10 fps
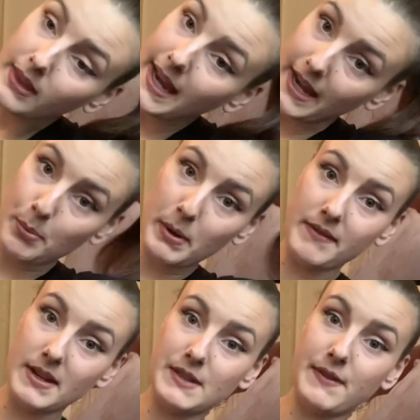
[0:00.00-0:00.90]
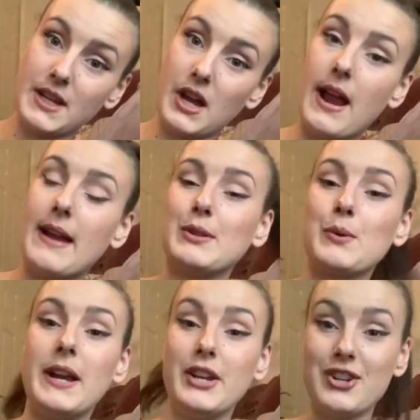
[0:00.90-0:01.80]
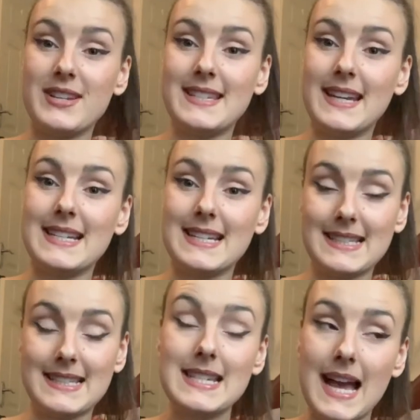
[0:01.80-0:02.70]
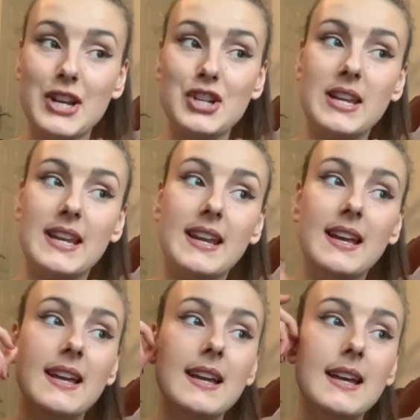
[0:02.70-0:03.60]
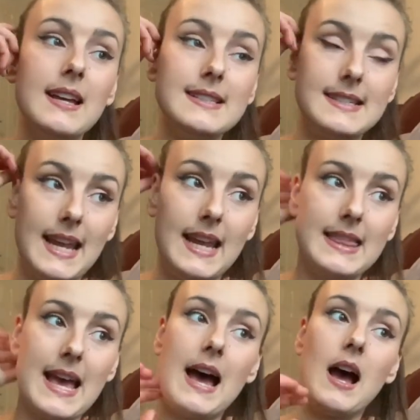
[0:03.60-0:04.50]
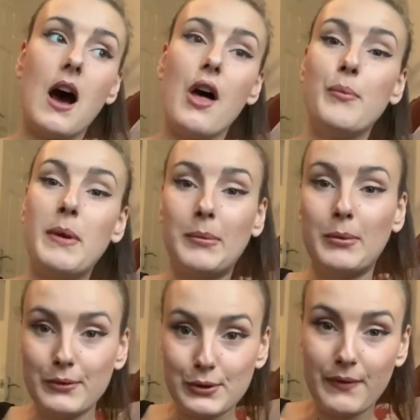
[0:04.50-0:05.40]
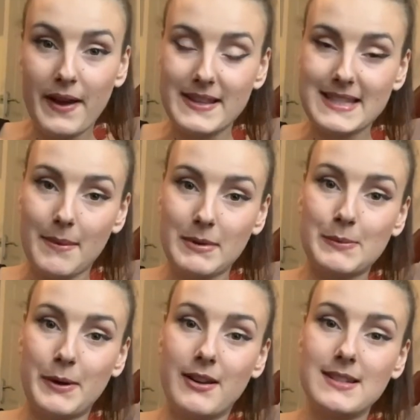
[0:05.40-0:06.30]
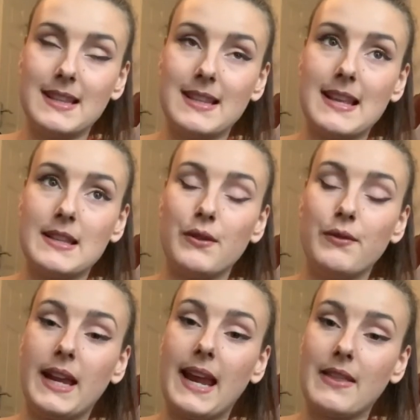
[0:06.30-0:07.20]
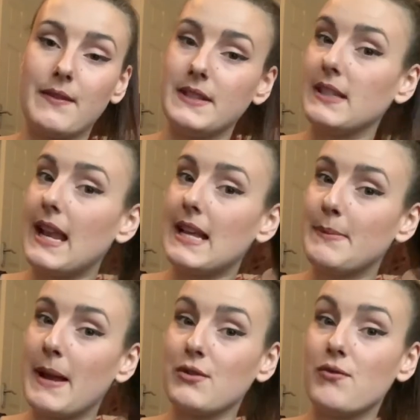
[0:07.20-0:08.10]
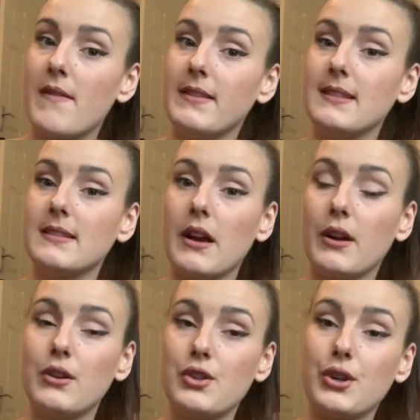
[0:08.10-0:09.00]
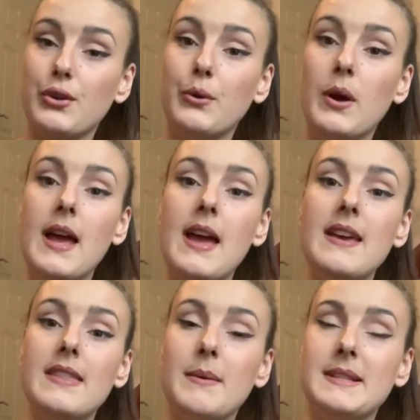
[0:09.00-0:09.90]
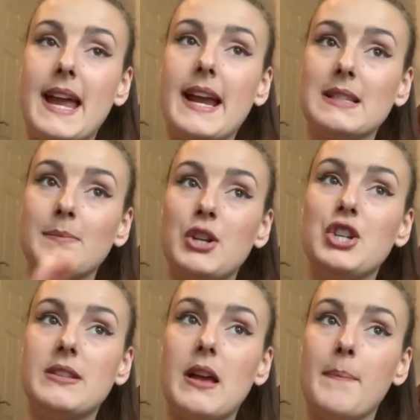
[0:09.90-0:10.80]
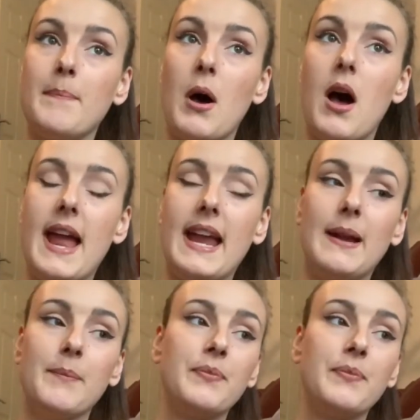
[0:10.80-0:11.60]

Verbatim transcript: in a previous video and it was quite interesting to, to actually see that other people sort of had the same experience in the sense of looking at the physical aspects rather than the psychological they were saying as much as my